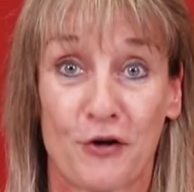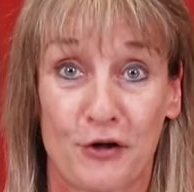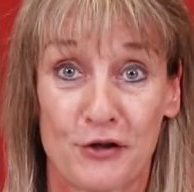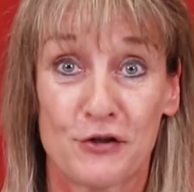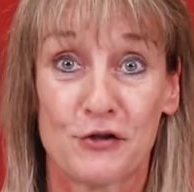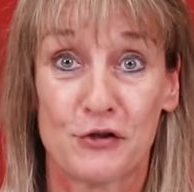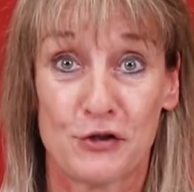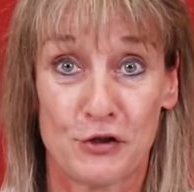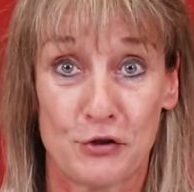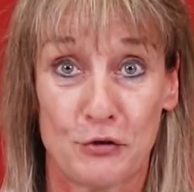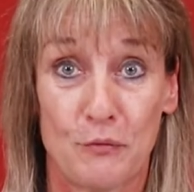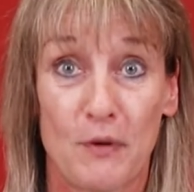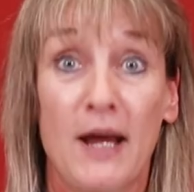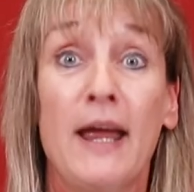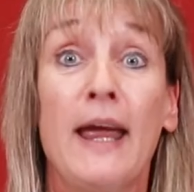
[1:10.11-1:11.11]
card
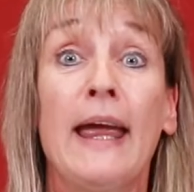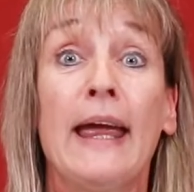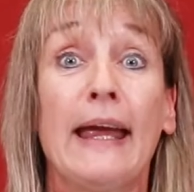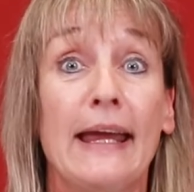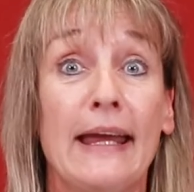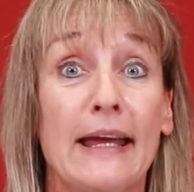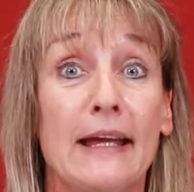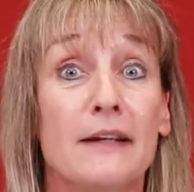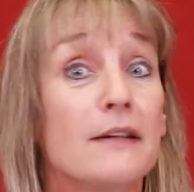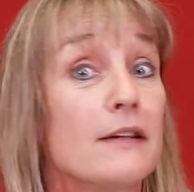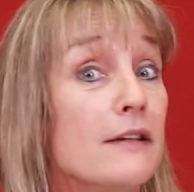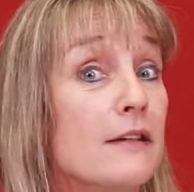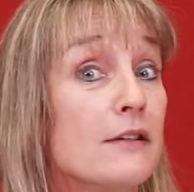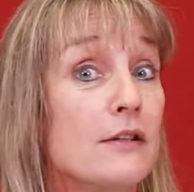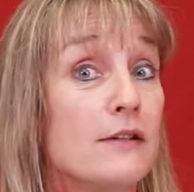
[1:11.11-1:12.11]
to.
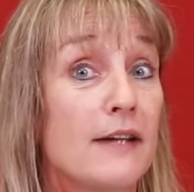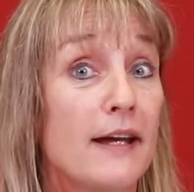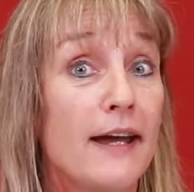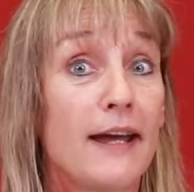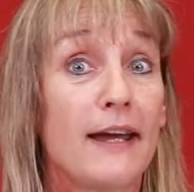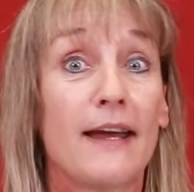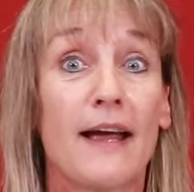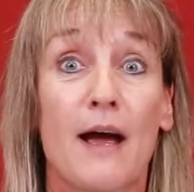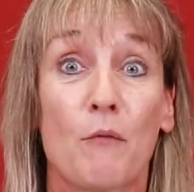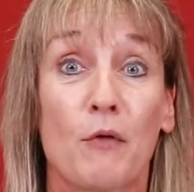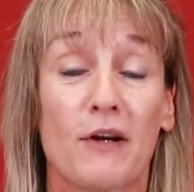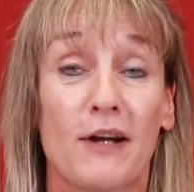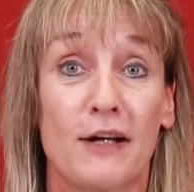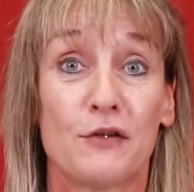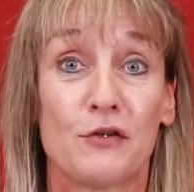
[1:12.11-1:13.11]
And today I
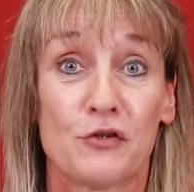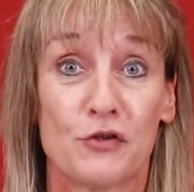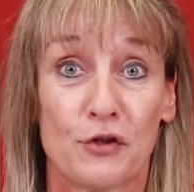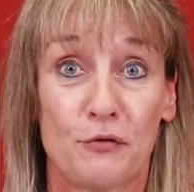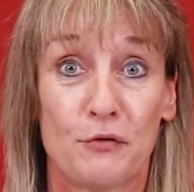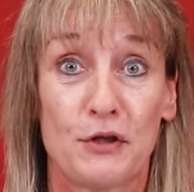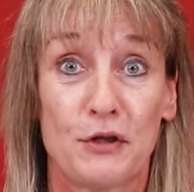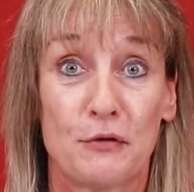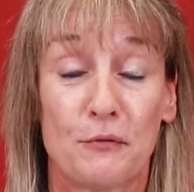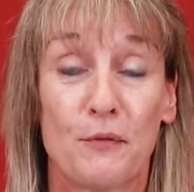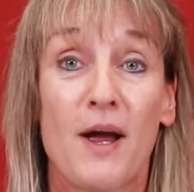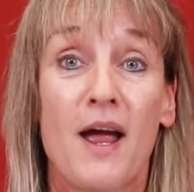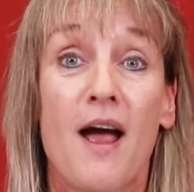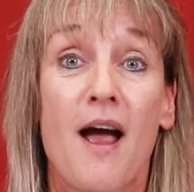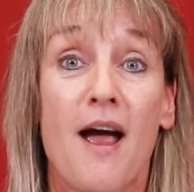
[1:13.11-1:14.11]
would like to show
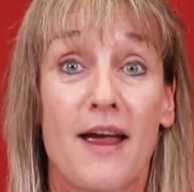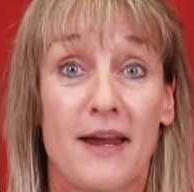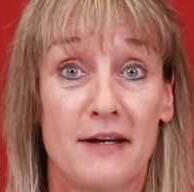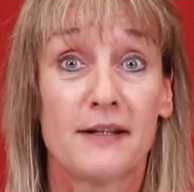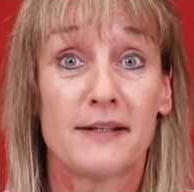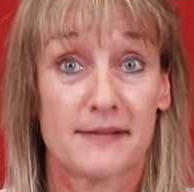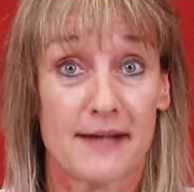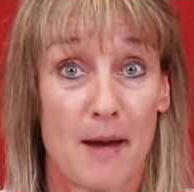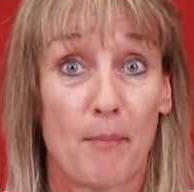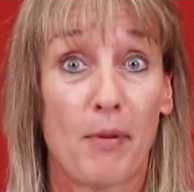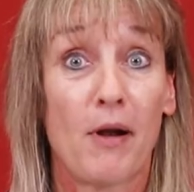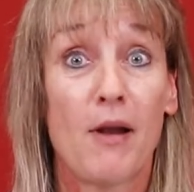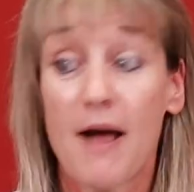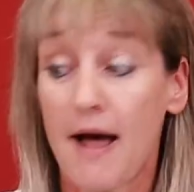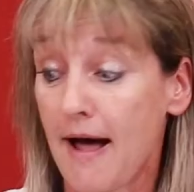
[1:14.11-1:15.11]
you an
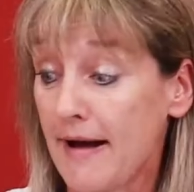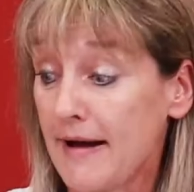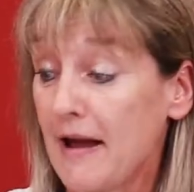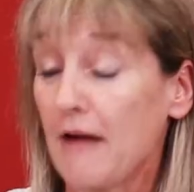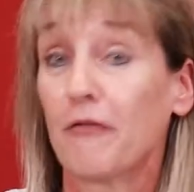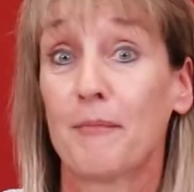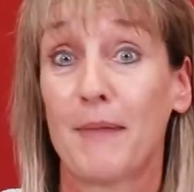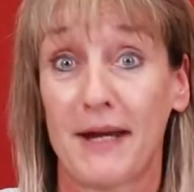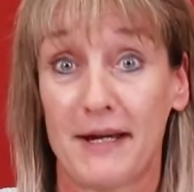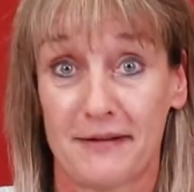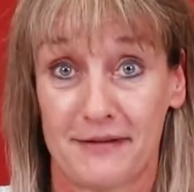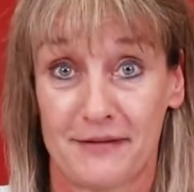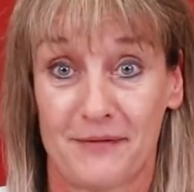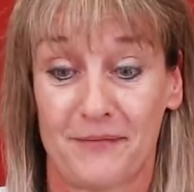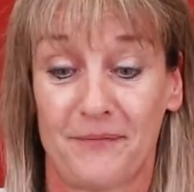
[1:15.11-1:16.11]
example I have
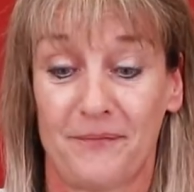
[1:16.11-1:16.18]
made.